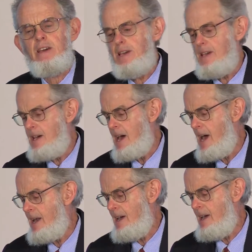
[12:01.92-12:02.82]
he
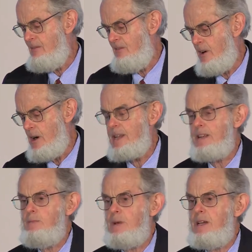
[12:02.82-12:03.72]
had
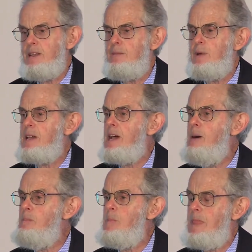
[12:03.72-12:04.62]
invited me to
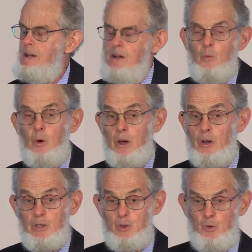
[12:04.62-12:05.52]
become what
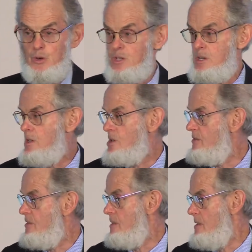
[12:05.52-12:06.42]
I saw as a
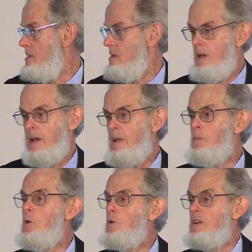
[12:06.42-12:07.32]
useful and
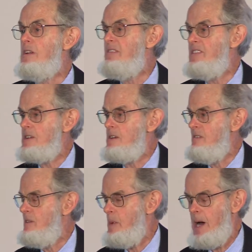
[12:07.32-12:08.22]
important official
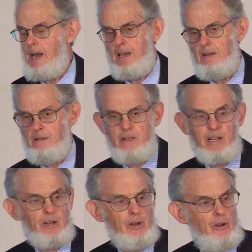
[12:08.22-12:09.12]
of the party.
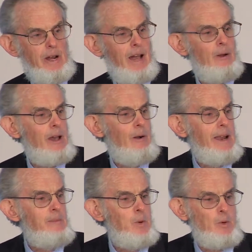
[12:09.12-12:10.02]
Little did I know how
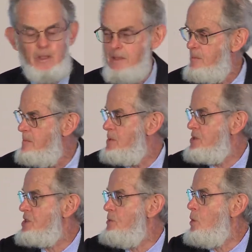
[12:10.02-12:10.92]
unimportant the
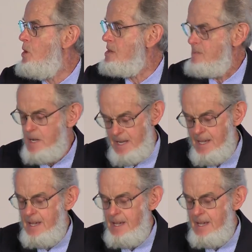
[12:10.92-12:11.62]
position was, but...